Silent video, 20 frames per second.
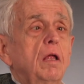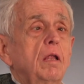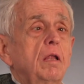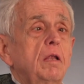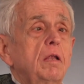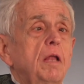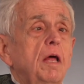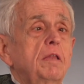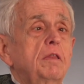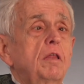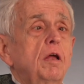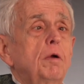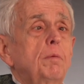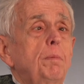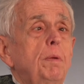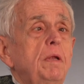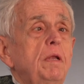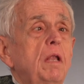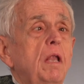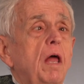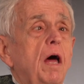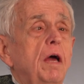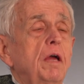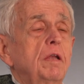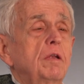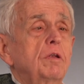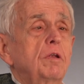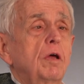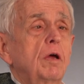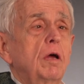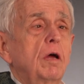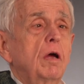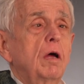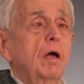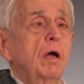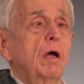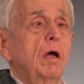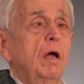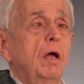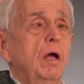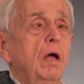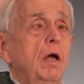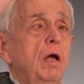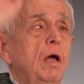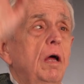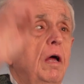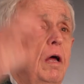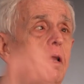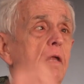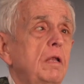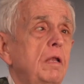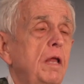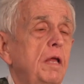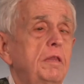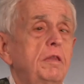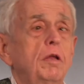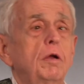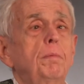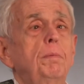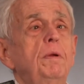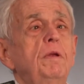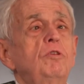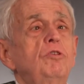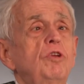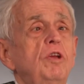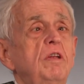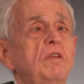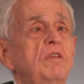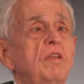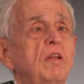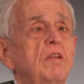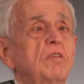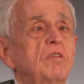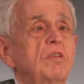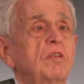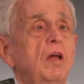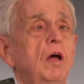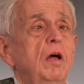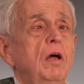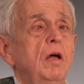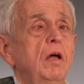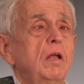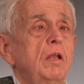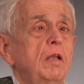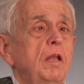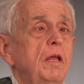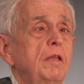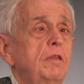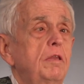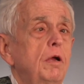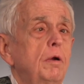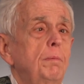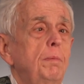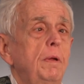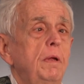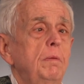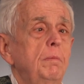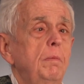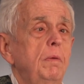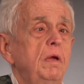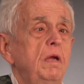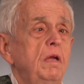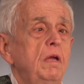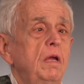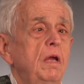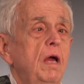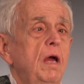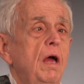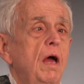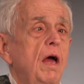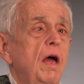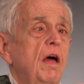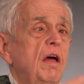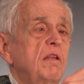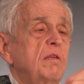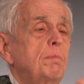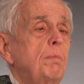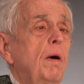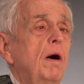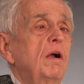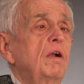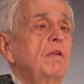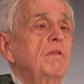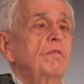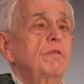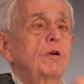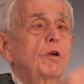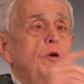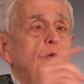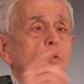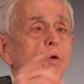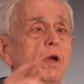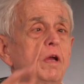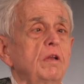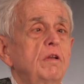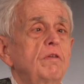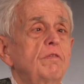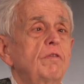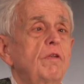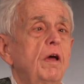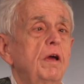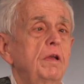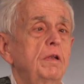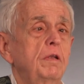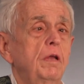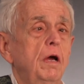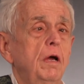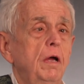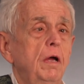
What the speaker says: Let there be light. Let there be Jesus. Let there be me as part of the creative light